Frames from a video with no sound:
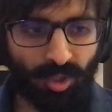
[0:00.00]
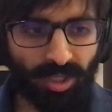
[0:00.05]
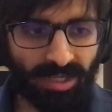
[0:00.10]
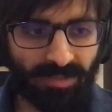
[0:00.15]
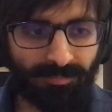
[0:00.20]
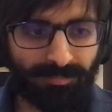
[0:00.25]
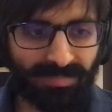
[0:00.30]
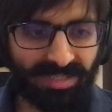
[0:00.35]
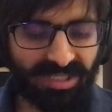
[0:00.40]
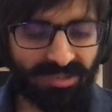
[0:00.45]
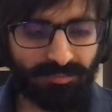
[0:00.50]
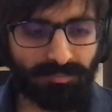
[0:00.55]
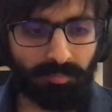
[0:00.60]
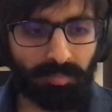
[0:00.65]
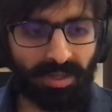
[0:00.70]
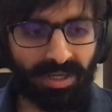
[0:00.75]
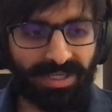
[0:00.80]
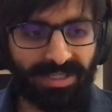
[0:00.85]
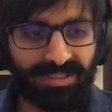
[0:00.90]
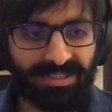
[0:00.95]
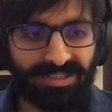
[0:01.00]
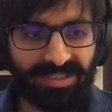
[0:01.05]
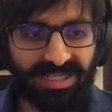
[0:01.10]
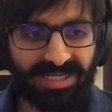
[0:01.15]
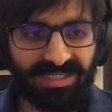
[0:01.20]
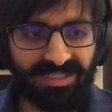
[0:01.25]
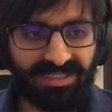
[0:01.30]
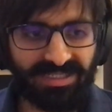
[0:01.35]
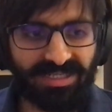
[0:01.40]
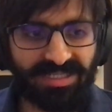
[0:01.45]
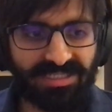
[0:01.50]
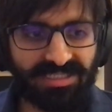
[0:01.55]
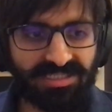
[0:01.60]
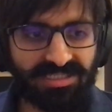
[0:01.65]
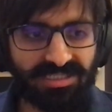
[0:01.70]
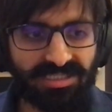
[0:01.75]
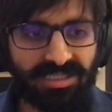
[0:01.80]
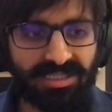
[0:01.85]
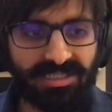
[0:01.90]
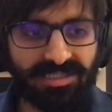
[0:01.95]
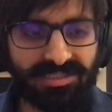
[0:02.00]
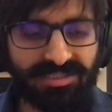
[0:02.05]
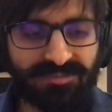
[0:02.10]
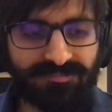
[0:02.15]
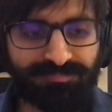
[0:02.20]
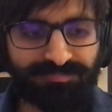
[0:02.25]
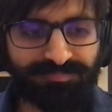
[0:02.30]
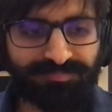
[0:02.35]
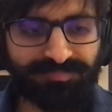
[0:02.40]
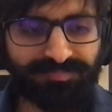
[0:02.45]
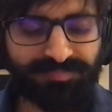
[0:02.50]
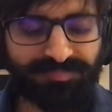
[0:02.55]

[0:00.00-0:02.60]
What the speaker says: what I mean by lightness is,